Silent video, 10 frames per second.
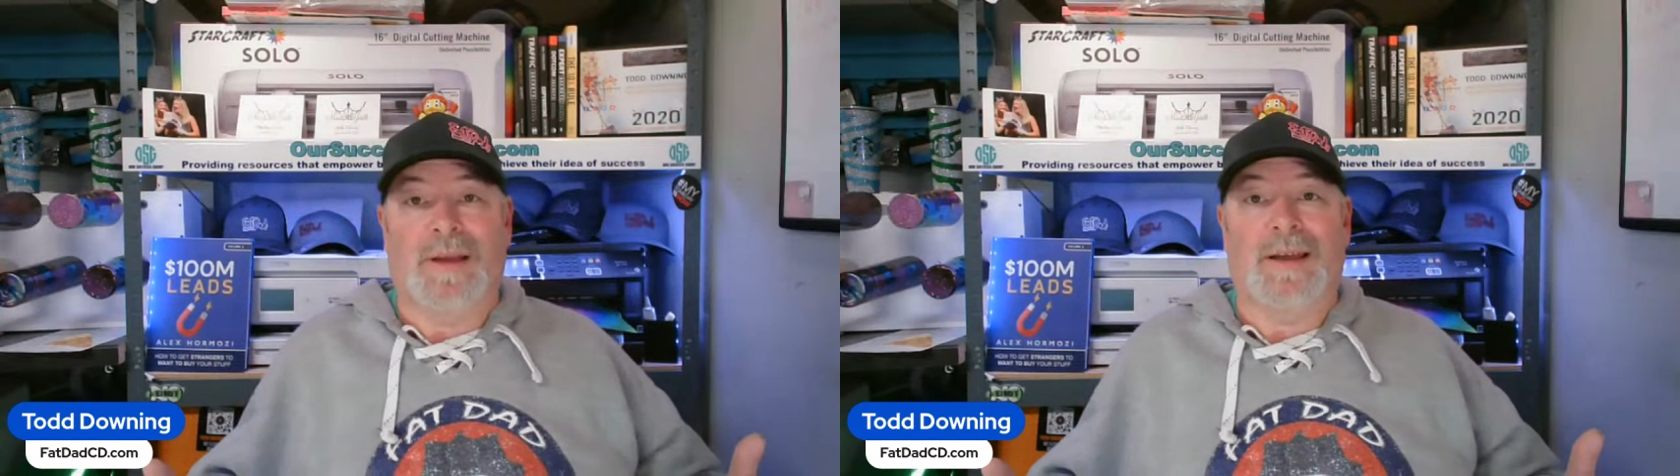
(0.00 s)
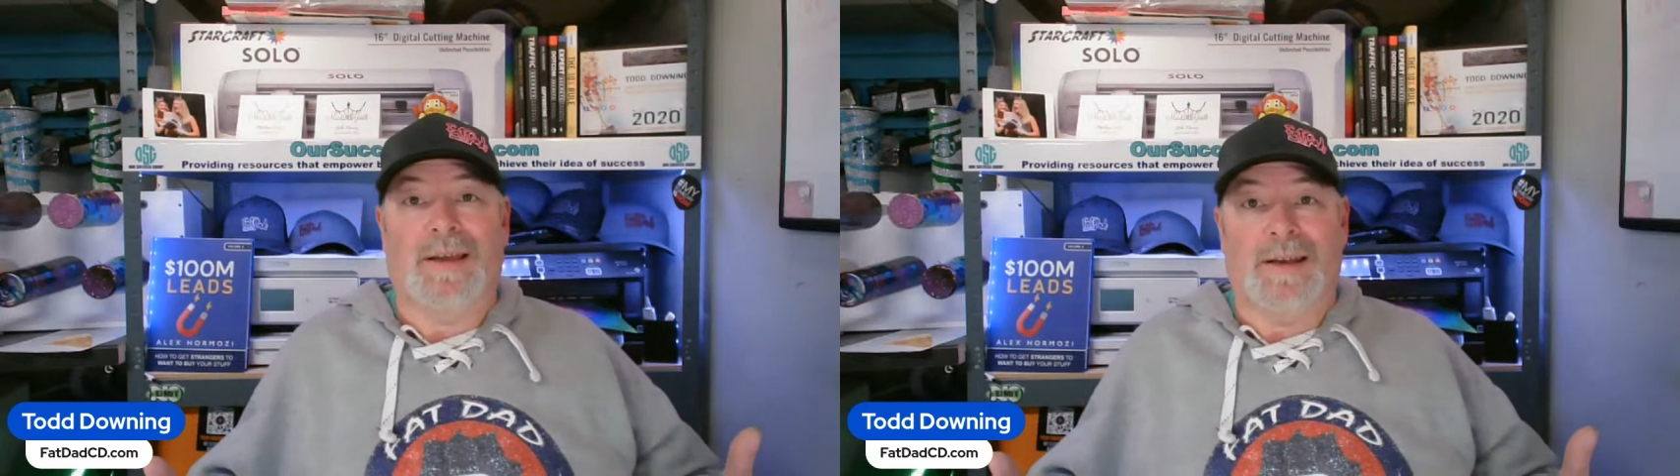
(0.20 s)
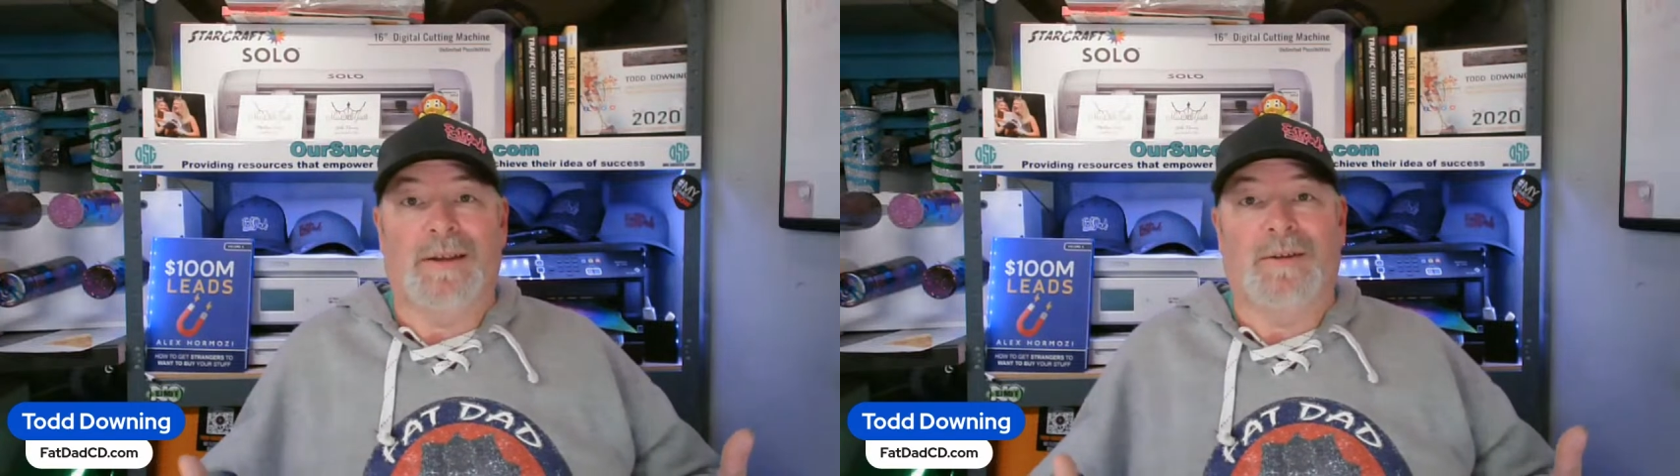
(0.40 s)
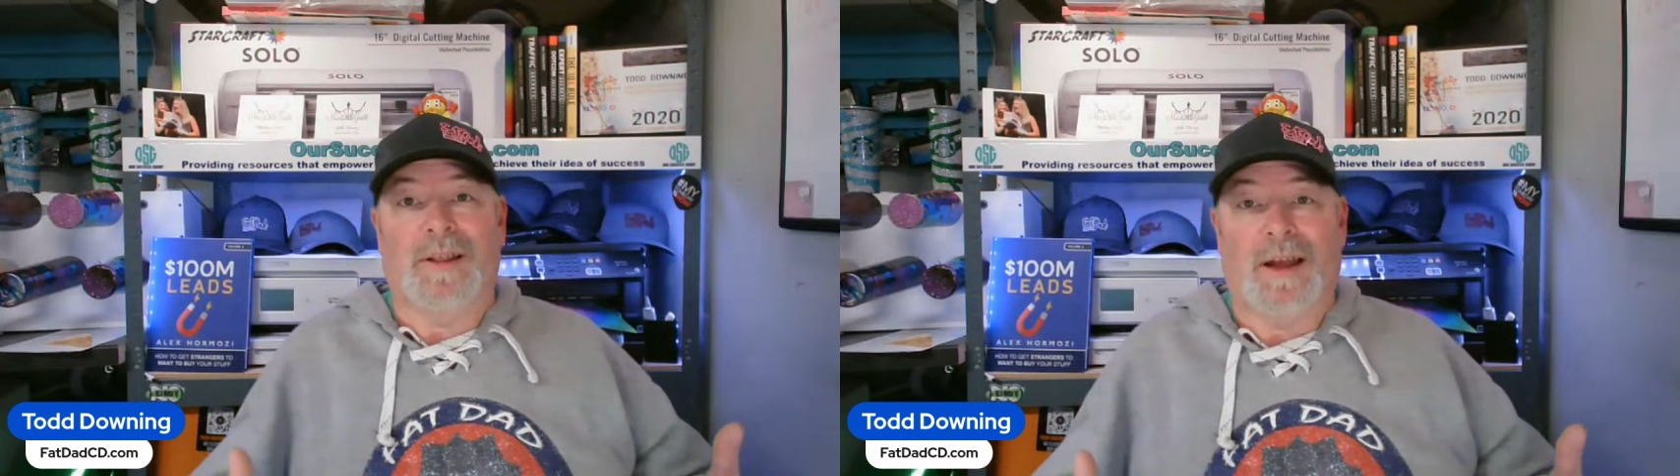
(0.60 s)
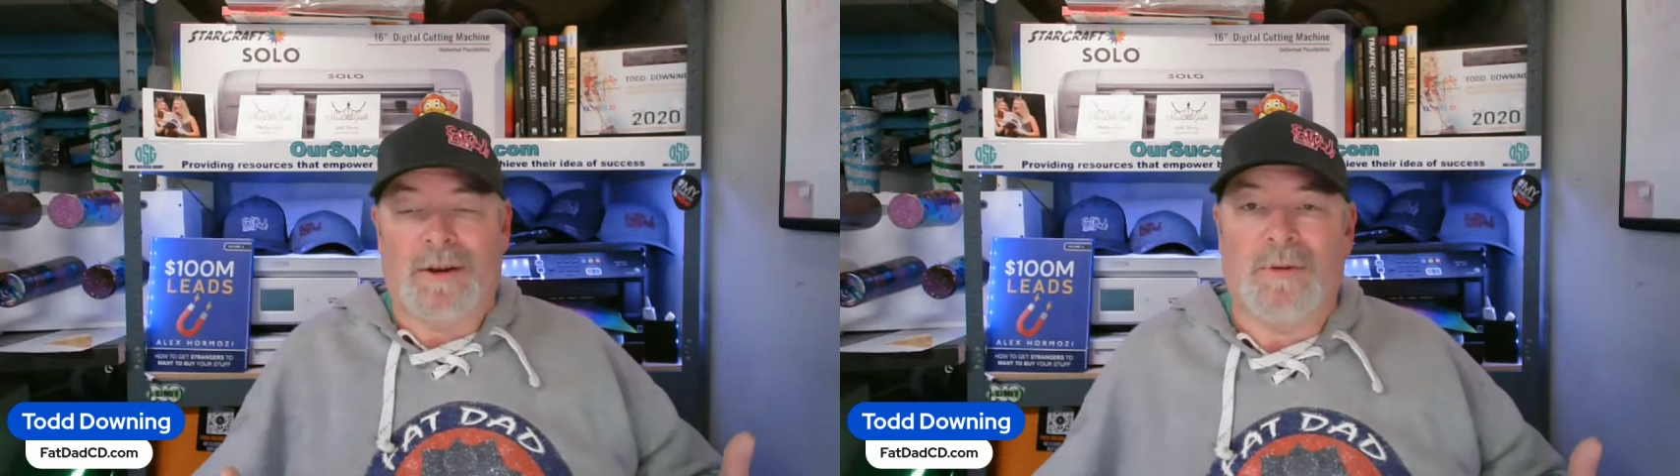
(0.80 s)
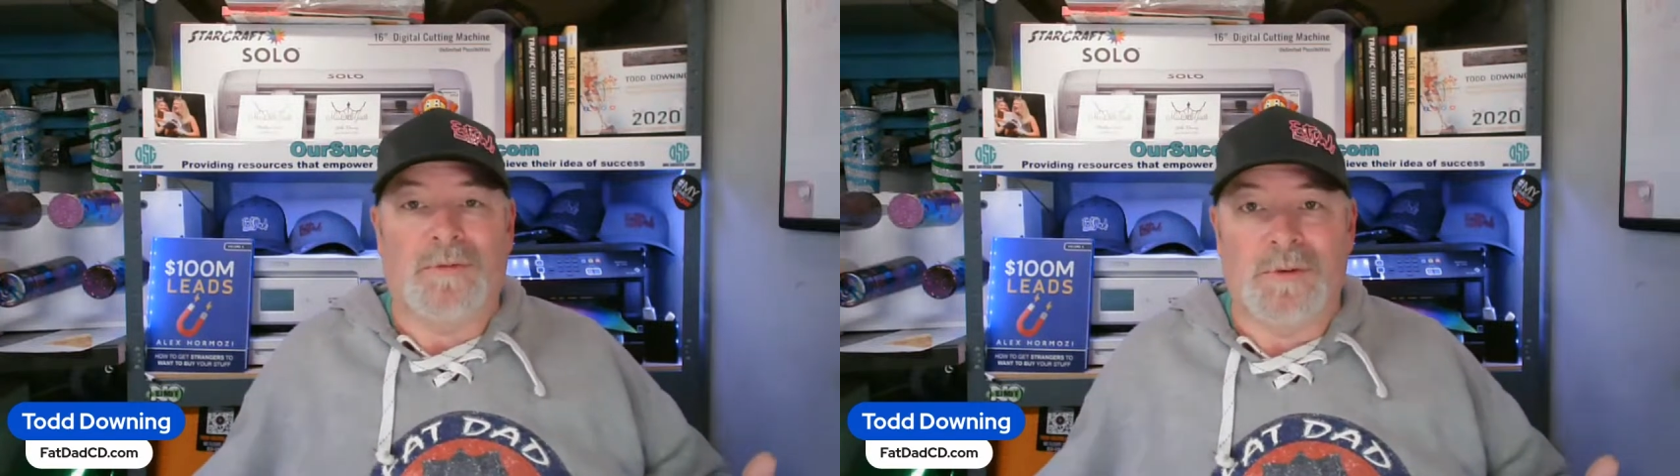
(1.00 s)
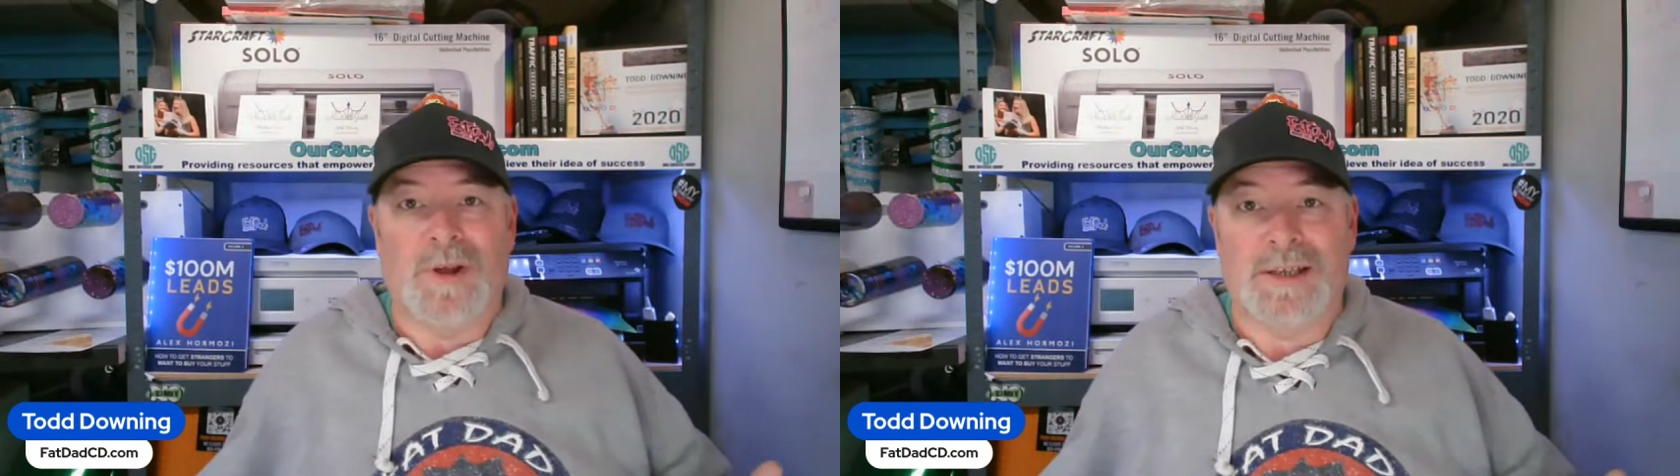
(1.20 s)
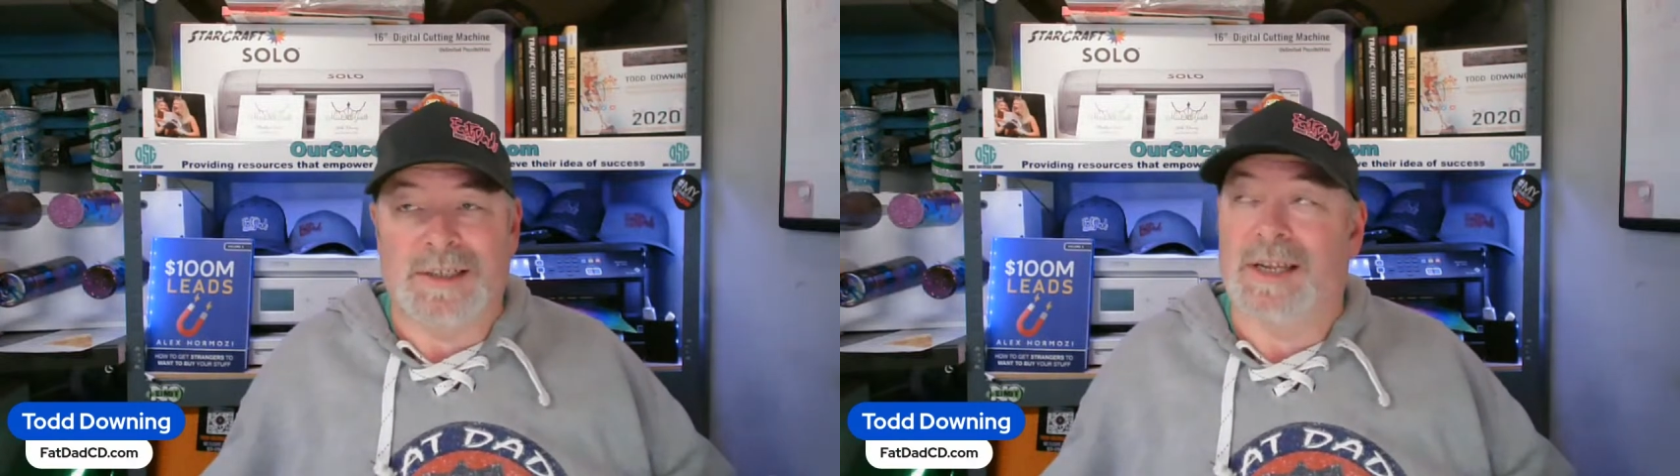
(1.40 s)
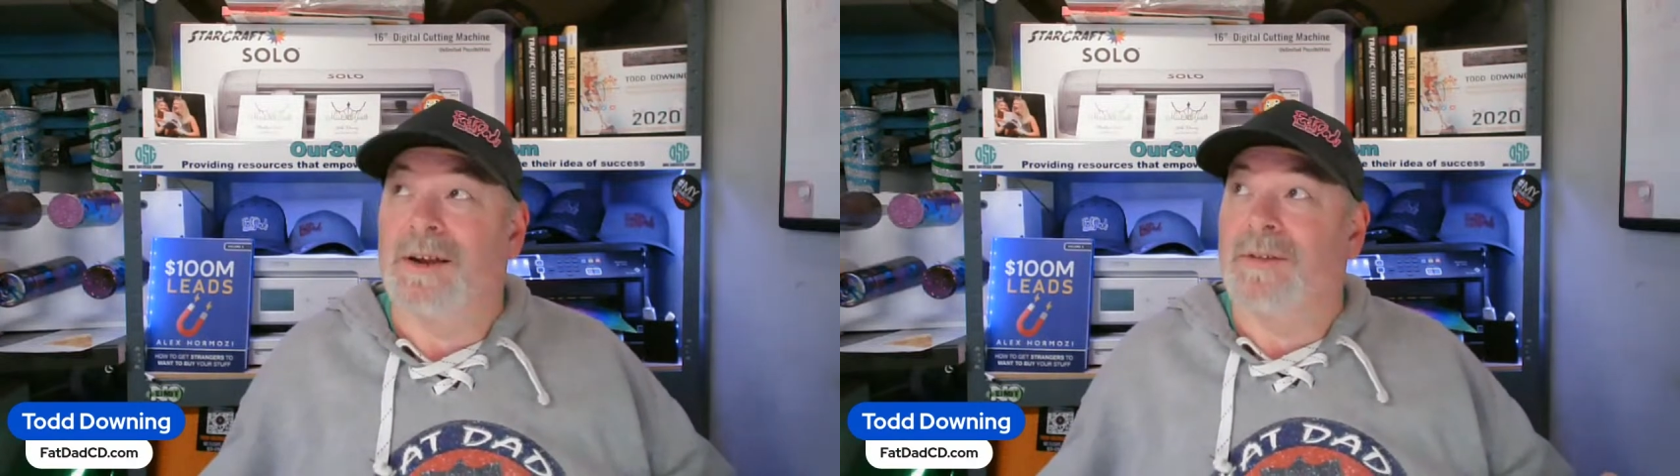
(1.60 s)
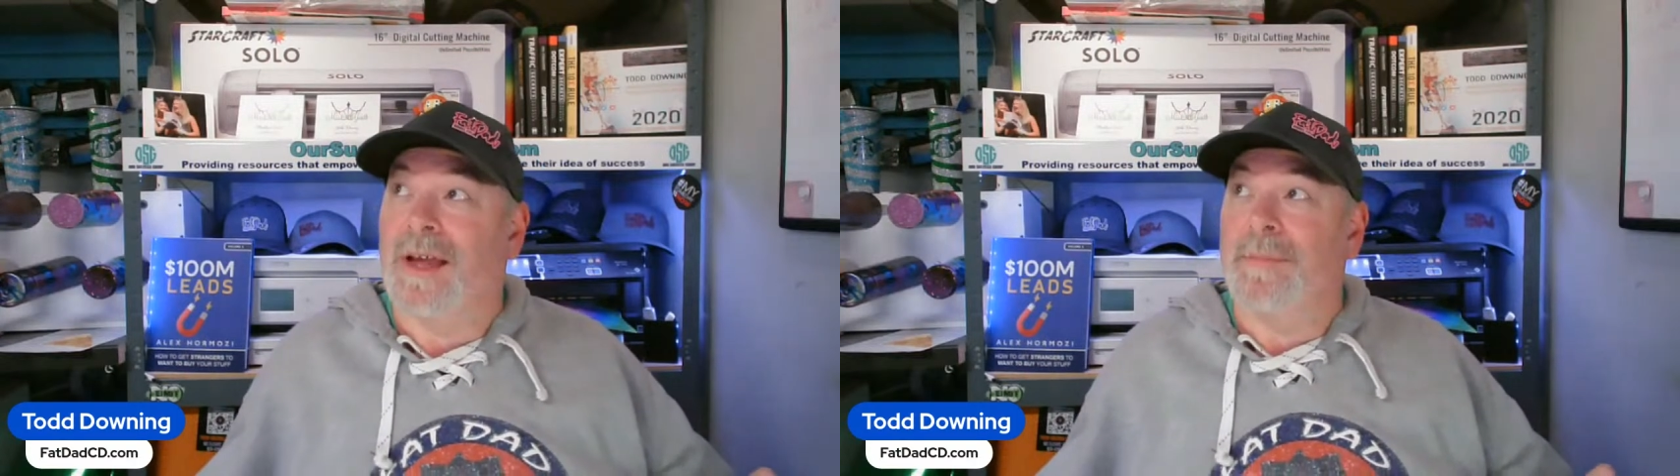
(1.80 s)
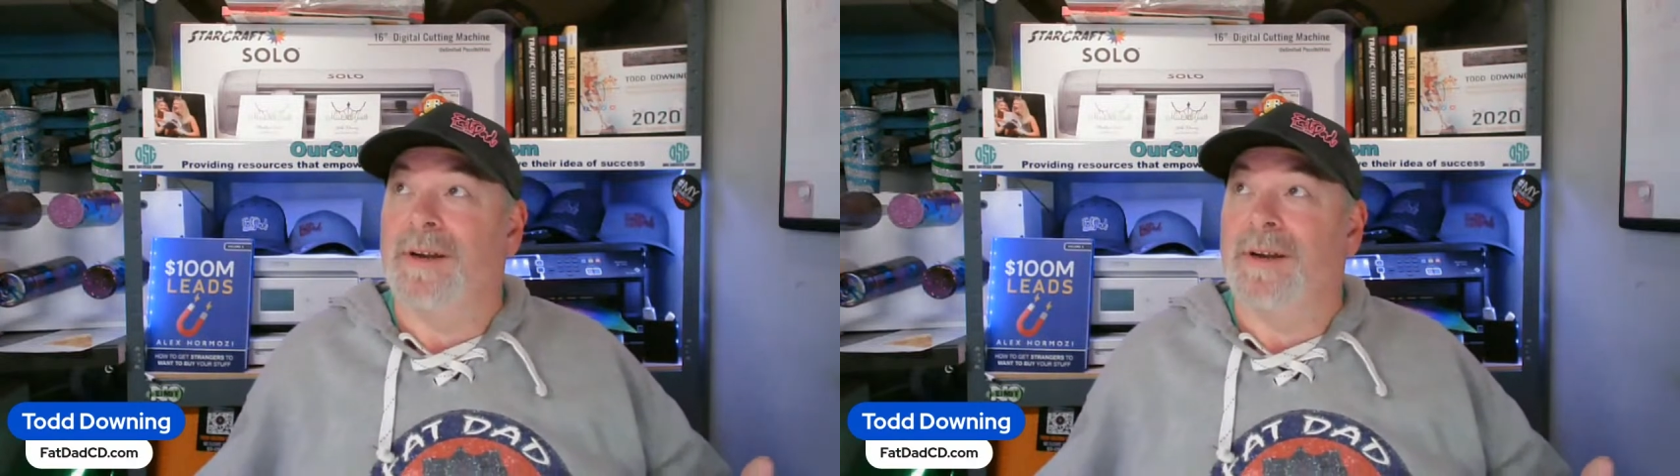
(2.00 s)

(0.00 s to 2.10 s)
I can hear that. I don't know if you guys can hear that,